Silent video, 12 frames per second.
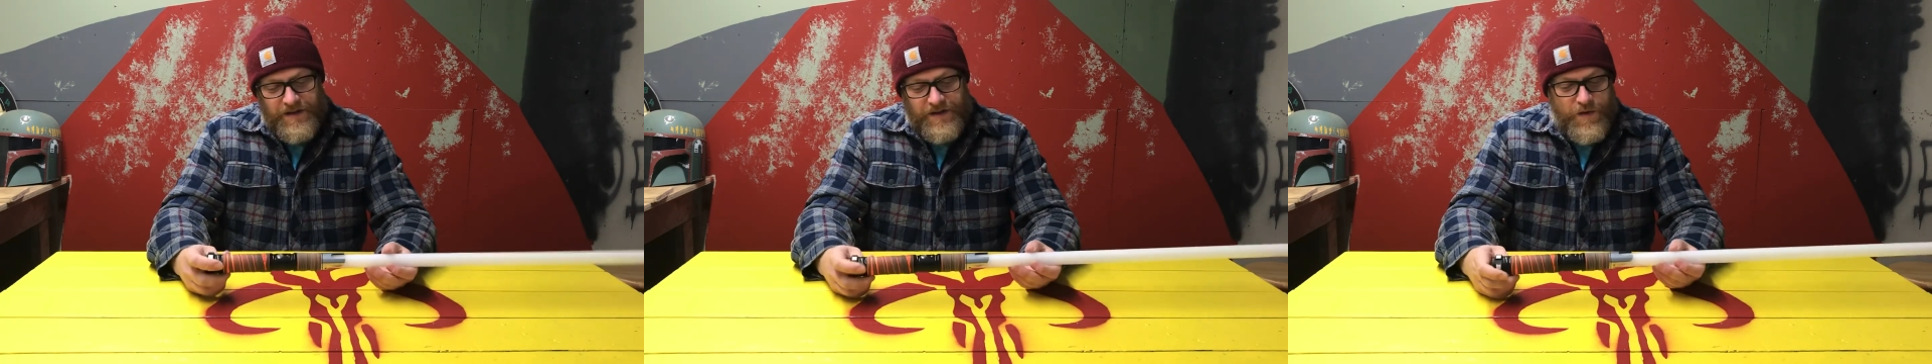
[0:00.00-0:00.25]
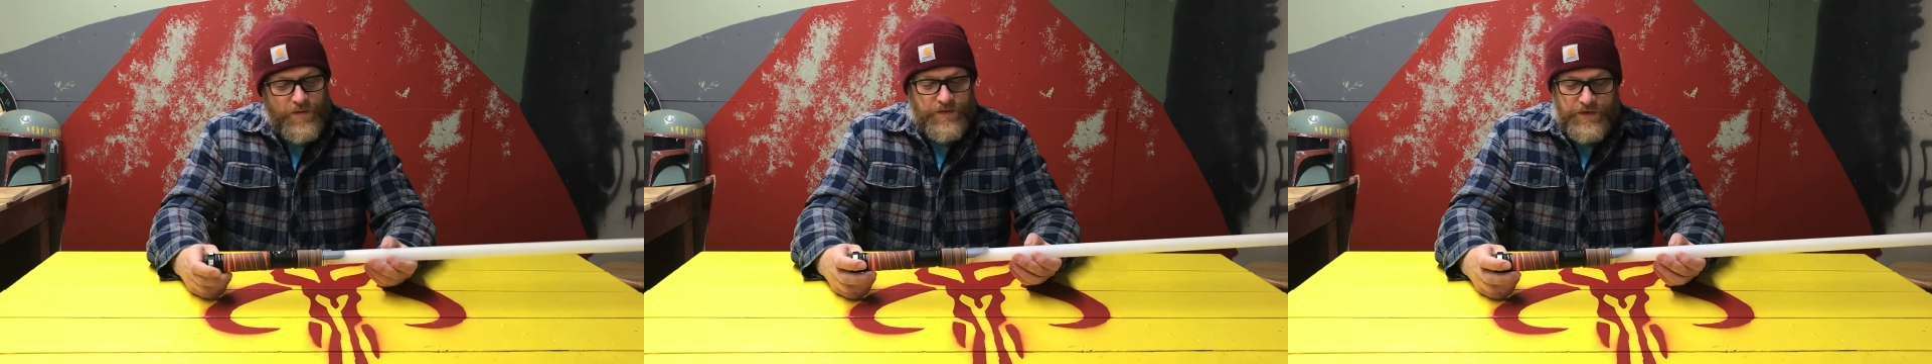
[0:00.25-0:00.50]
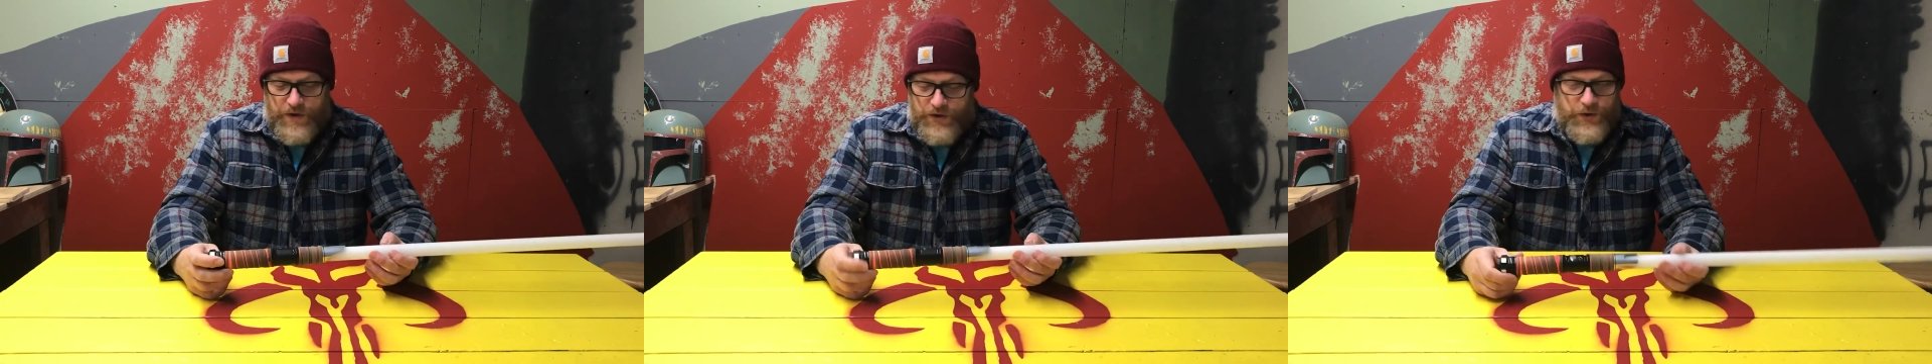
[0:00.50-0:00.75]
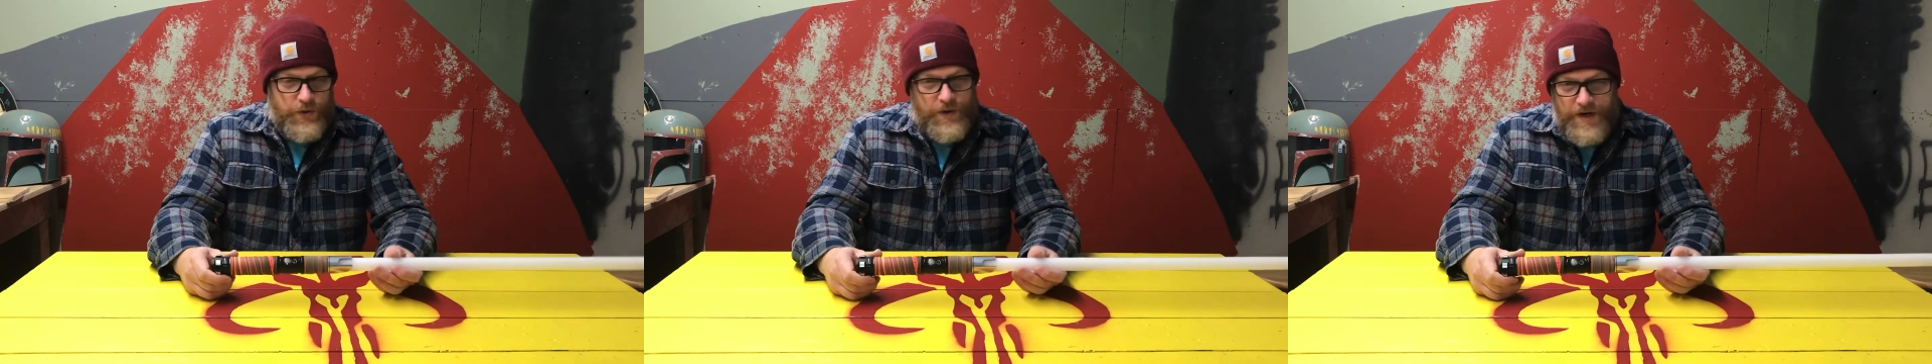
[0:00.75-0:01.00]
you're
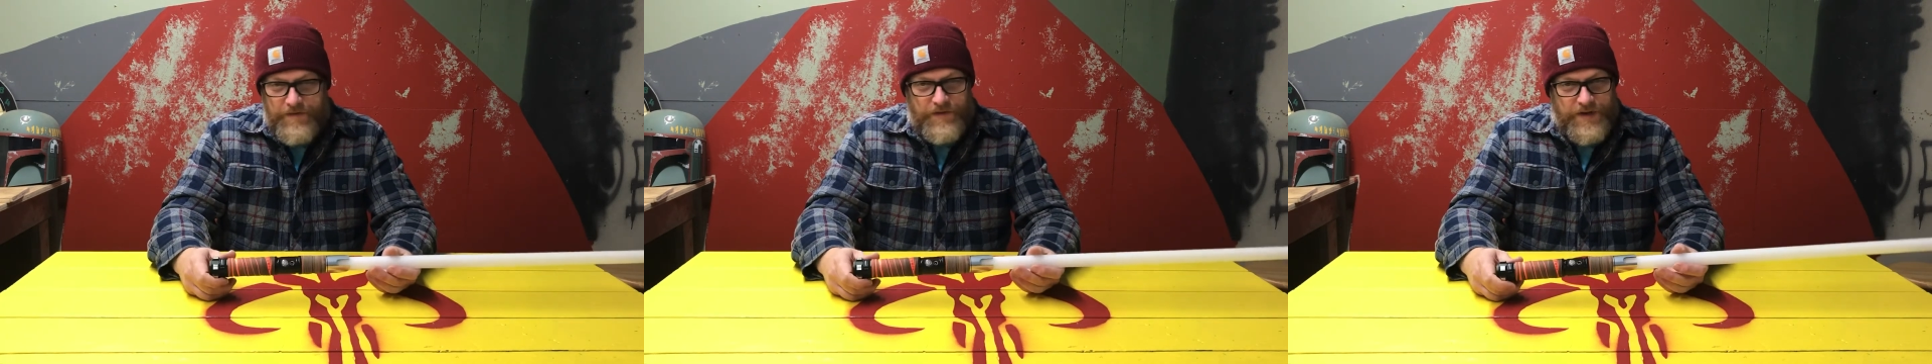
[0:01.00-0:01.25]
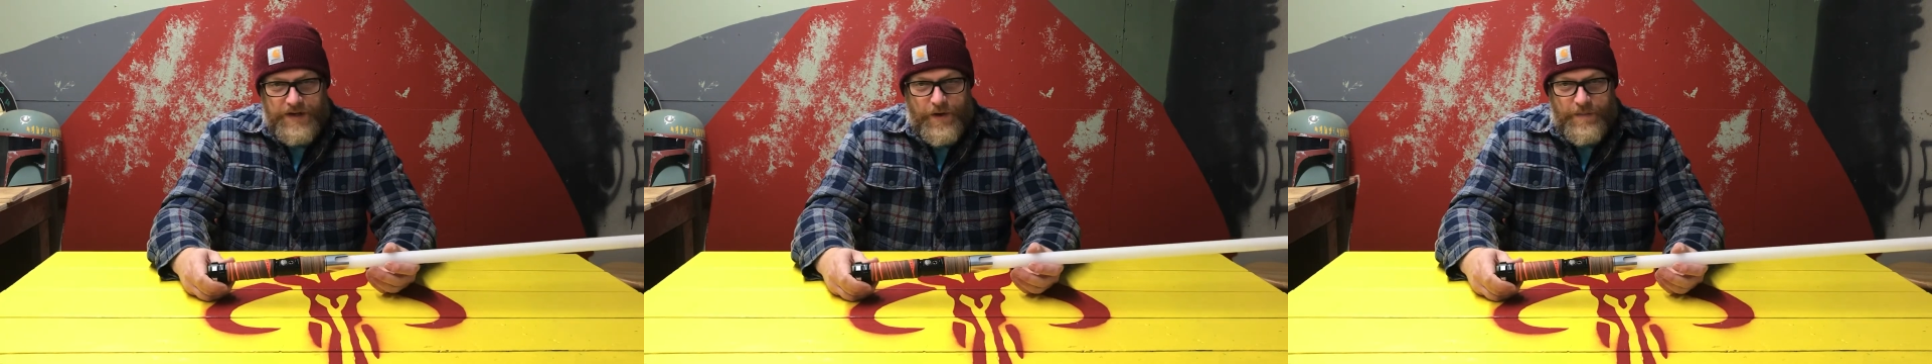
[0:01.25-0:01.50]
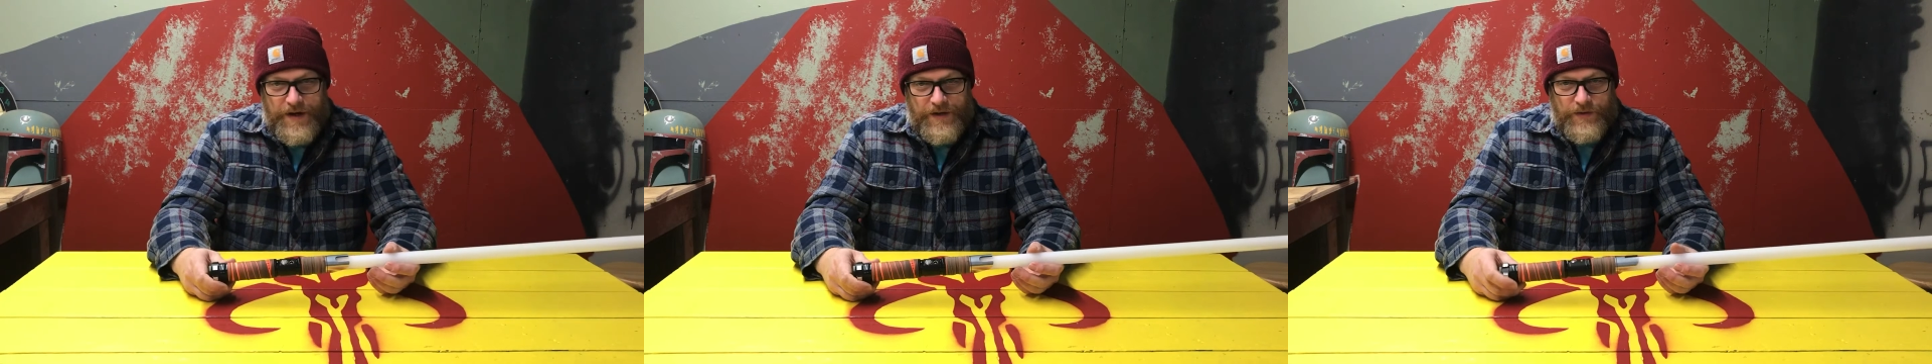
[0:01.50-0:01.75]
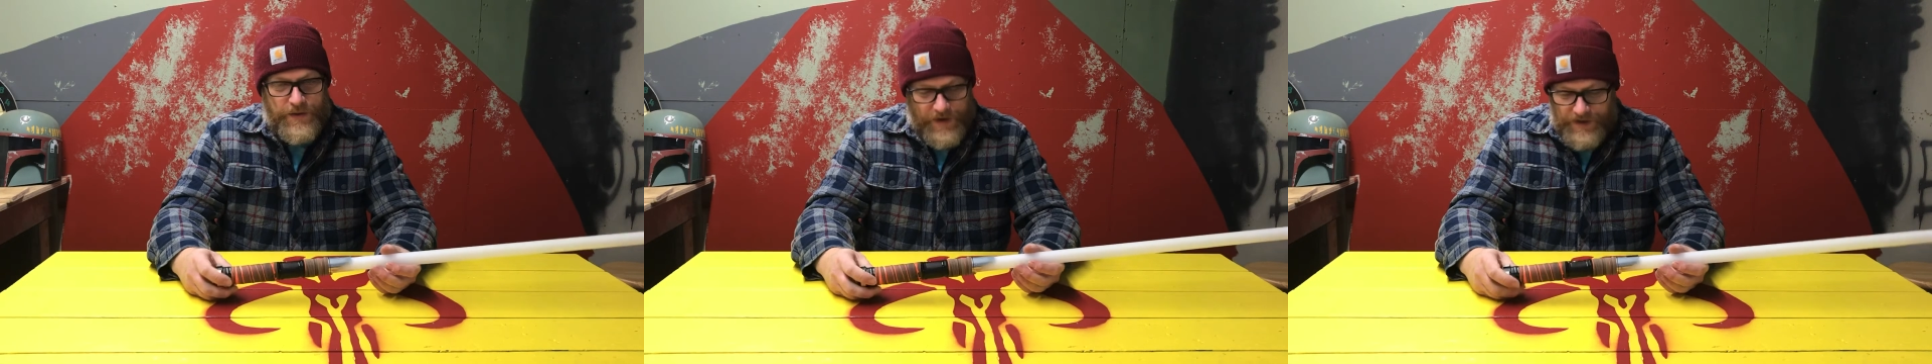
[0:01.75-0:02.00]
drooling after a
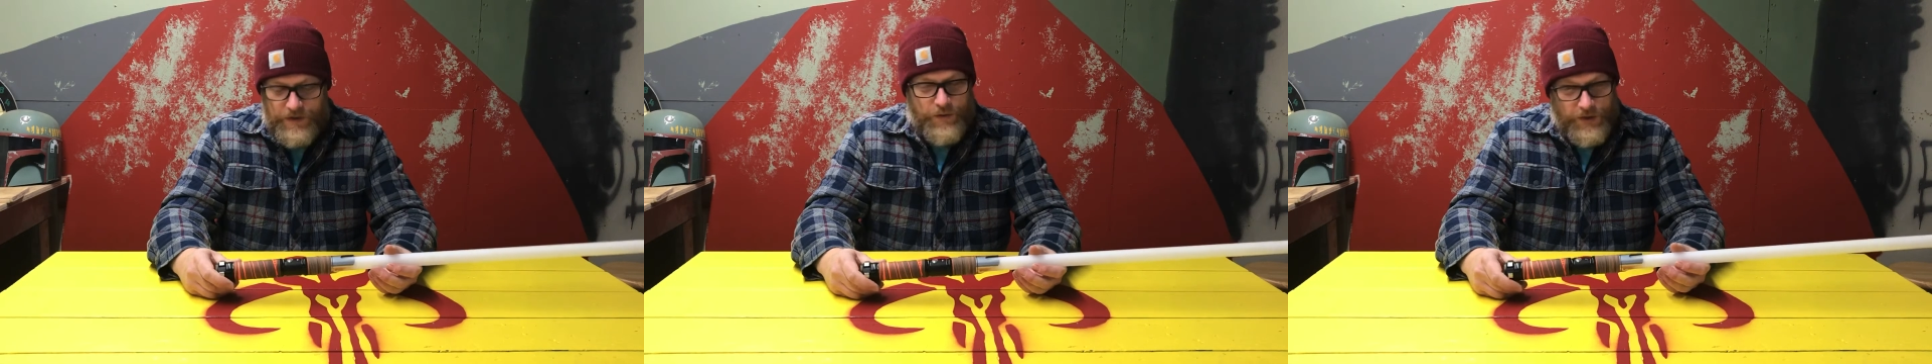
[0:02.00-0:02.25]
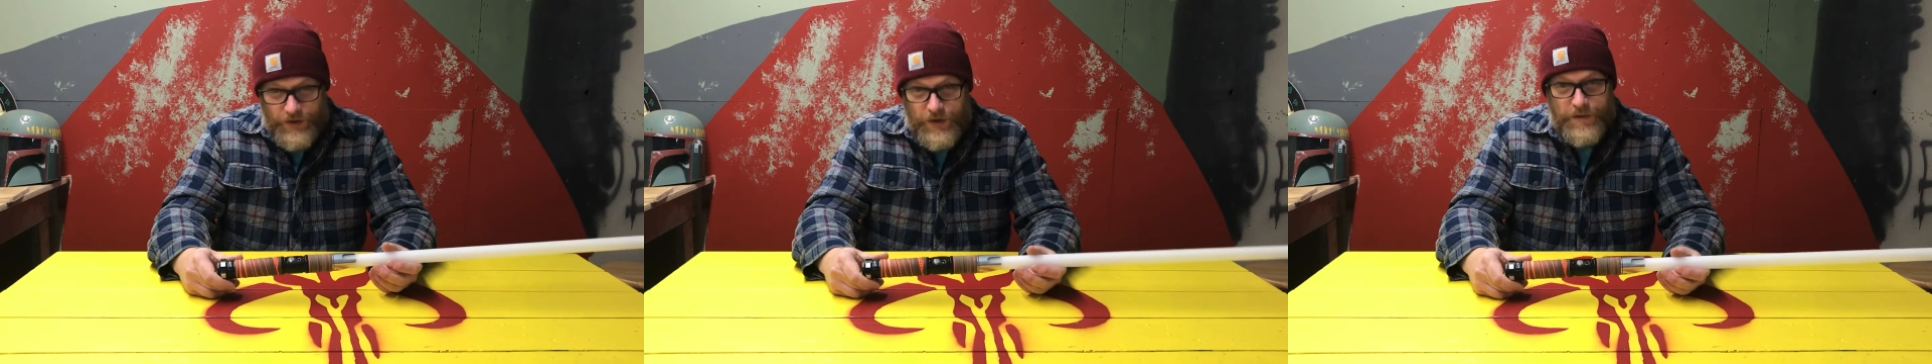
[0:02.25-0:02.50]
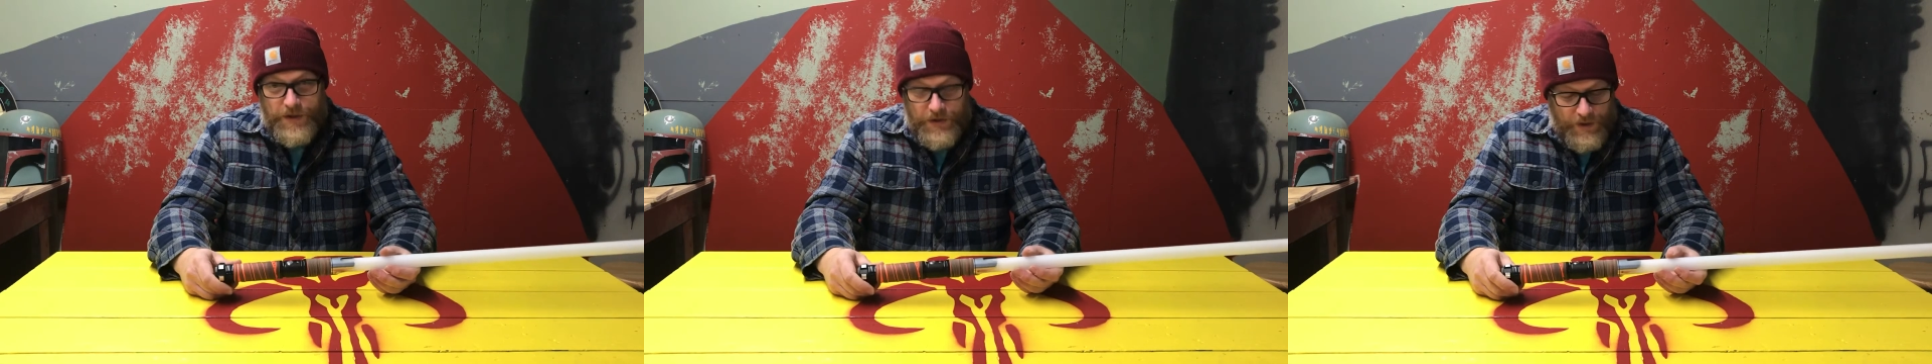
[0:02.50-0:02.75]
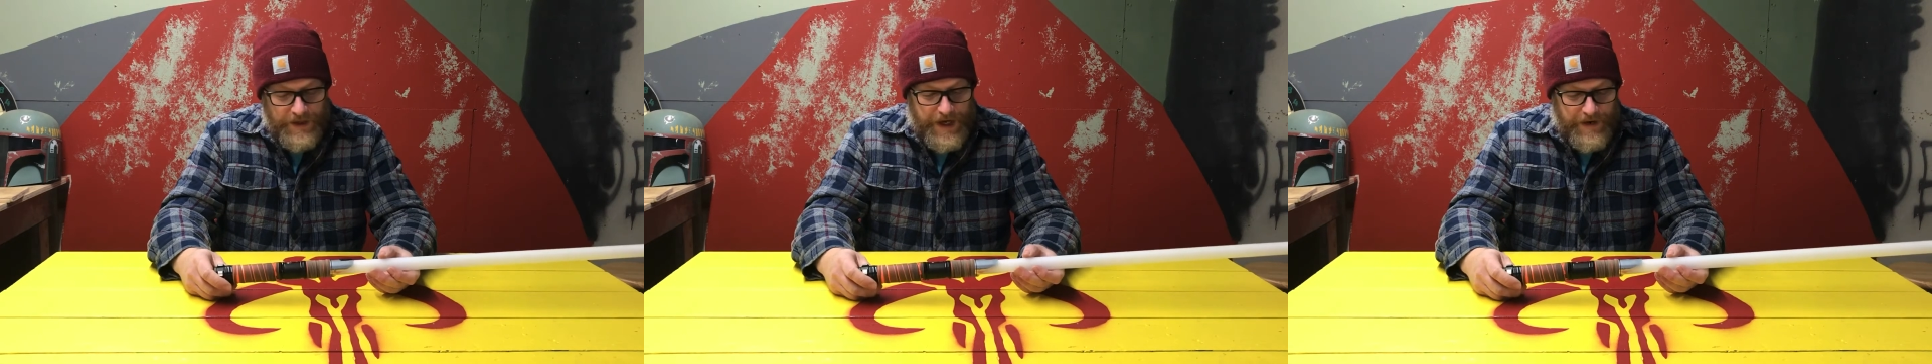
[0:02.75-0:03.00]
NeoPixel because that's what you should be
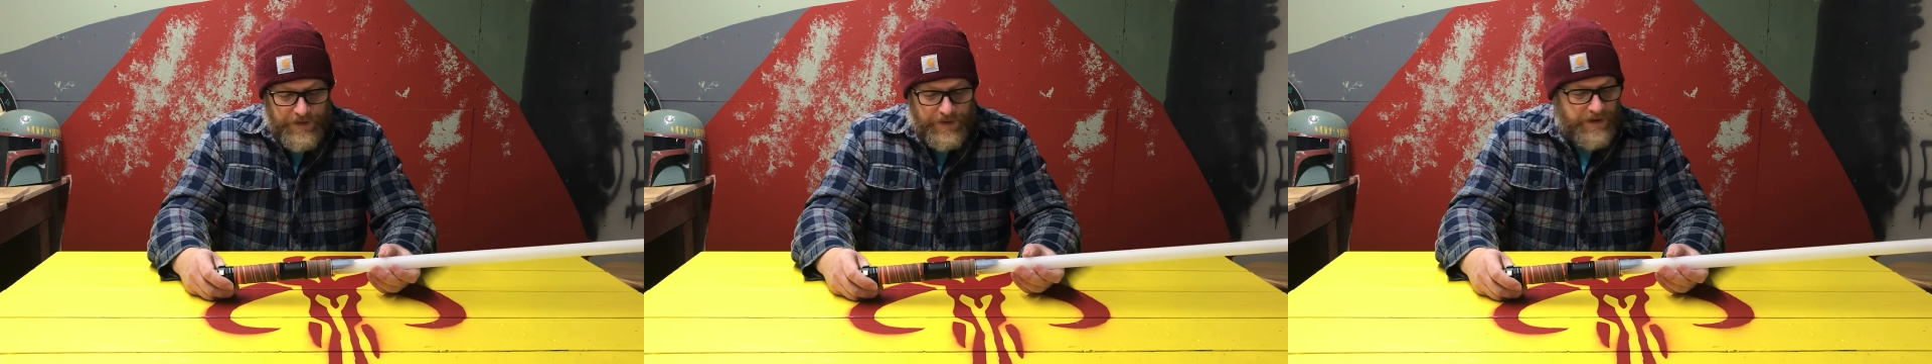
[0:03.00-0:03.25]
drooling after.